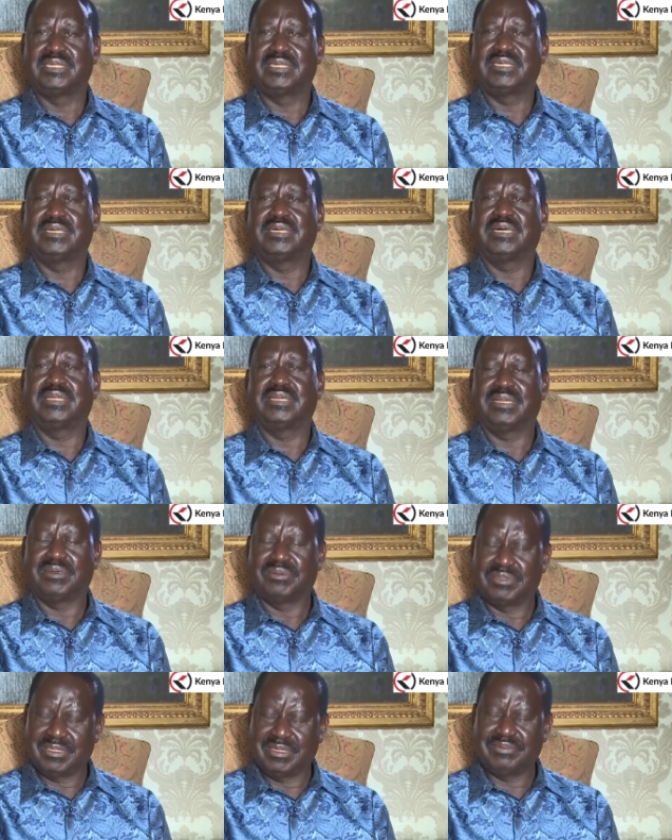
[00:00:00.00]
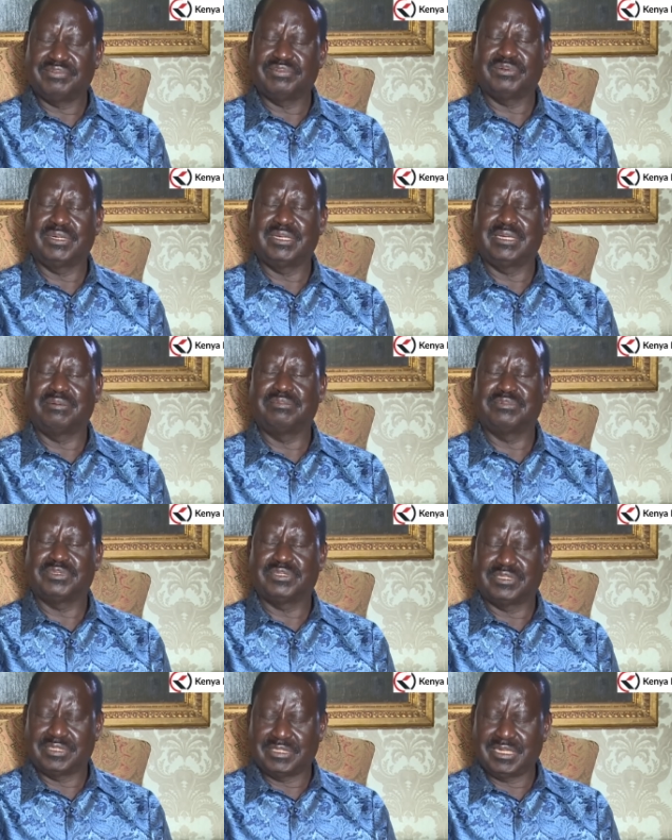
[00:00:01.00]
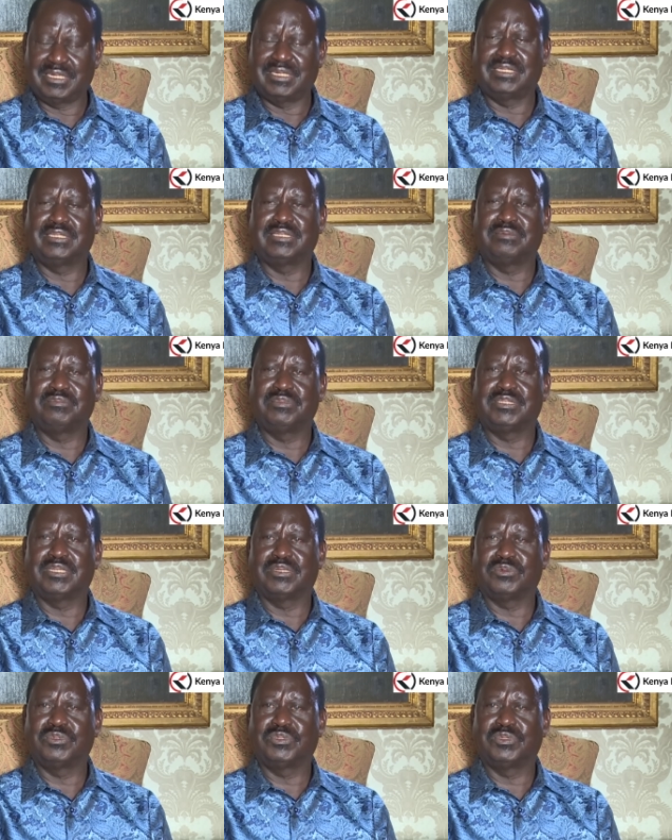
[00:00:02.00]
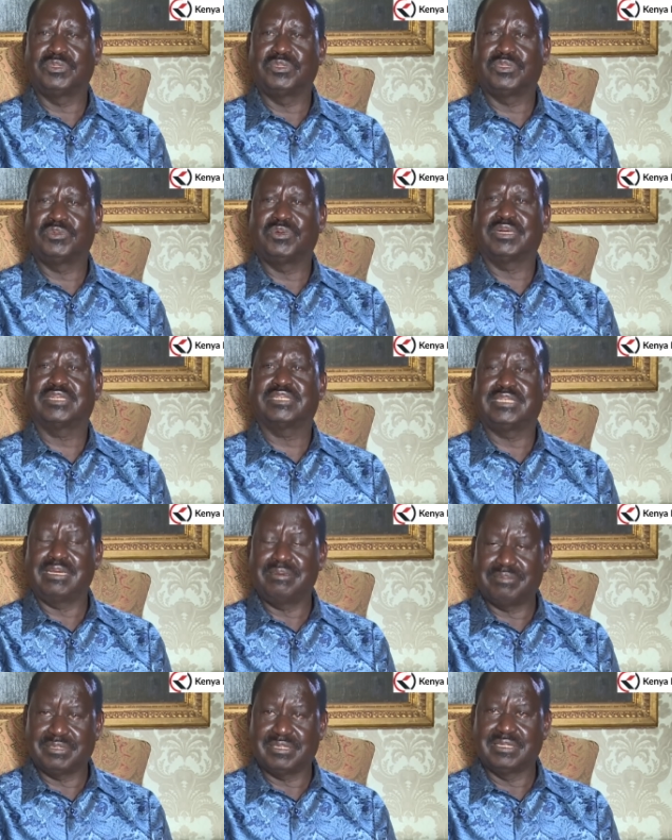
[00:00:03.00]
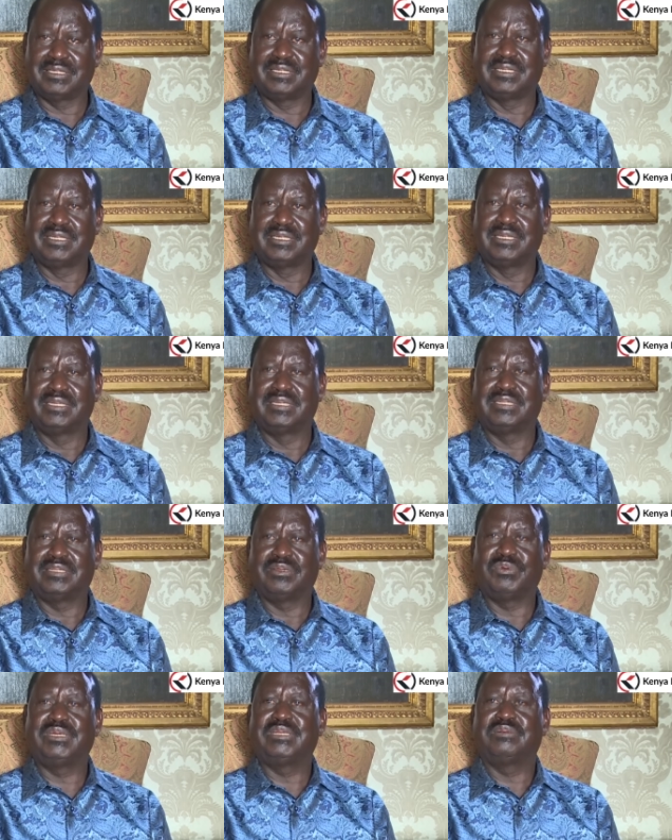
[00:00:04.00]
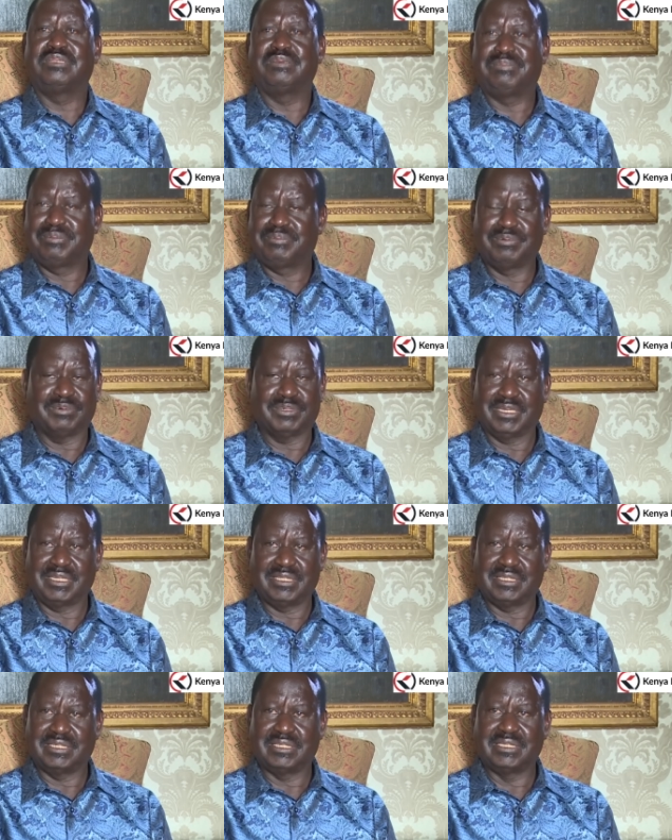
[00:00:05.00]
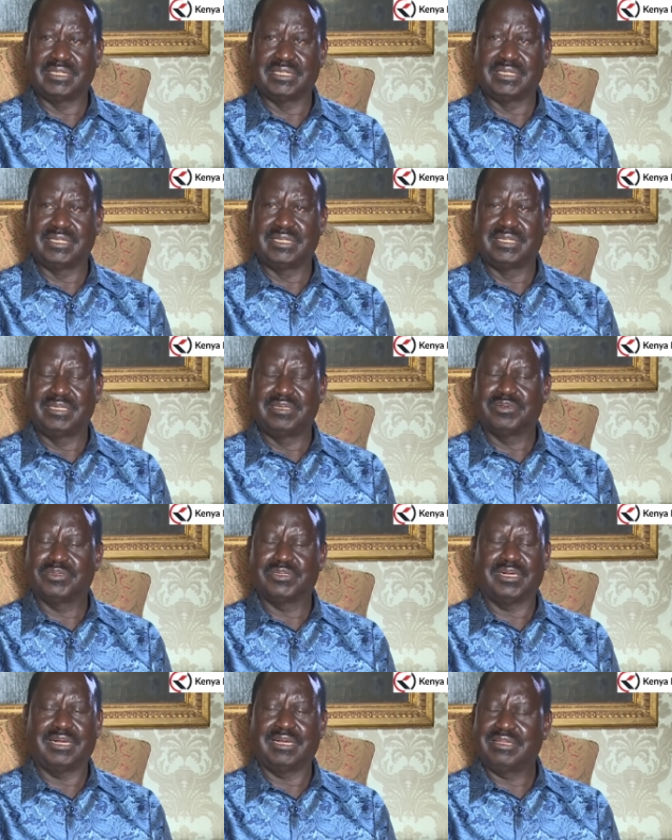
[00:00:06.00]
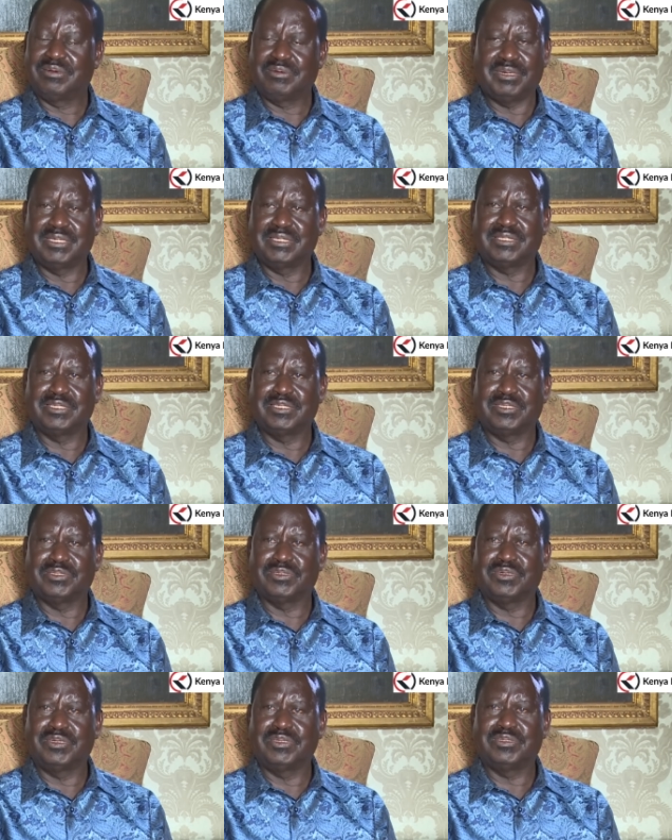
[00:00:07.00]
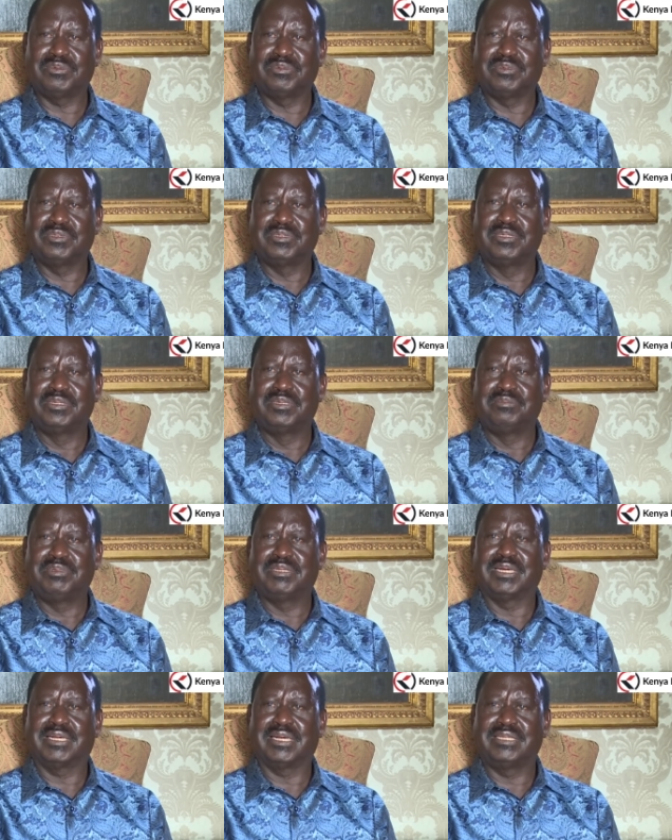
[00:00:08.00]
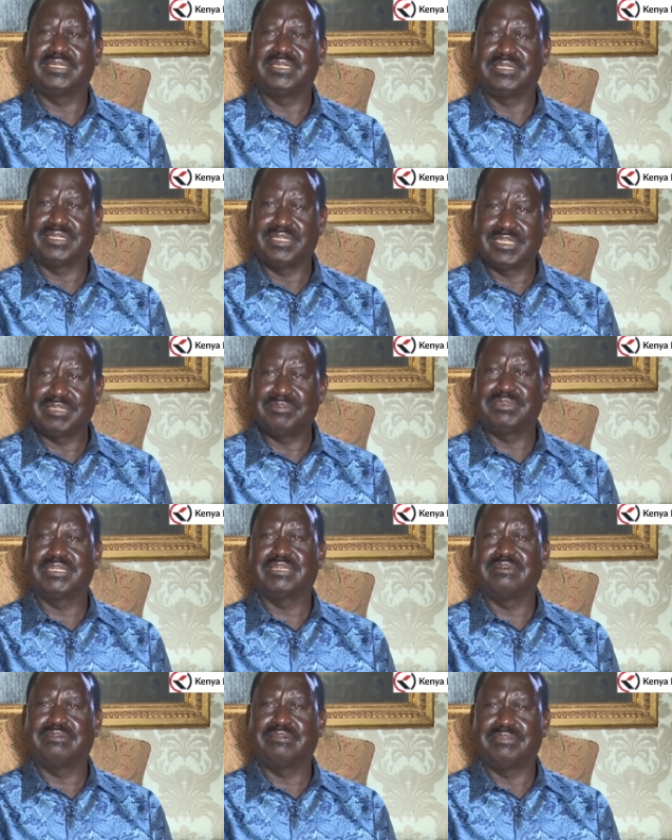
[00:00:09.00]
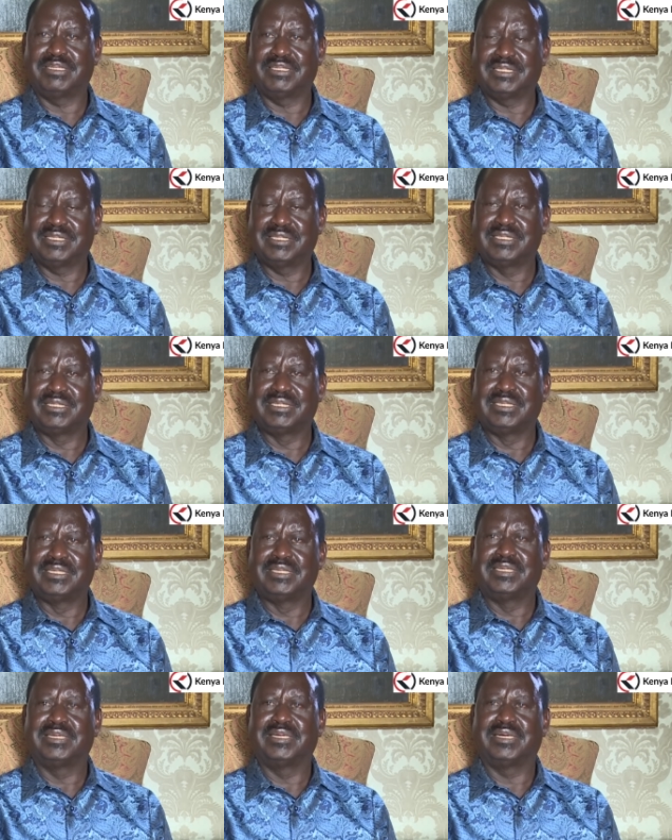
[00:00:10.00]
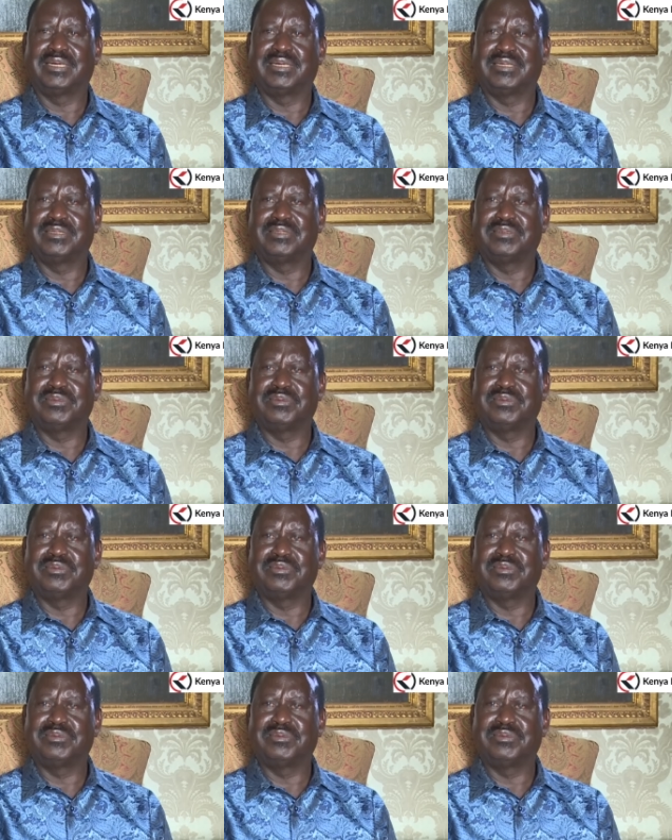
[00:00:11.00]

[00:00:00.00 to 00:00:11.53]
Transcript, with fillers: Uh, and uh, that's why I'm challenging Mr. Ruto to accept the will of the people of Kenya. Because otherwise, it is going to be like an illegitimate government uh,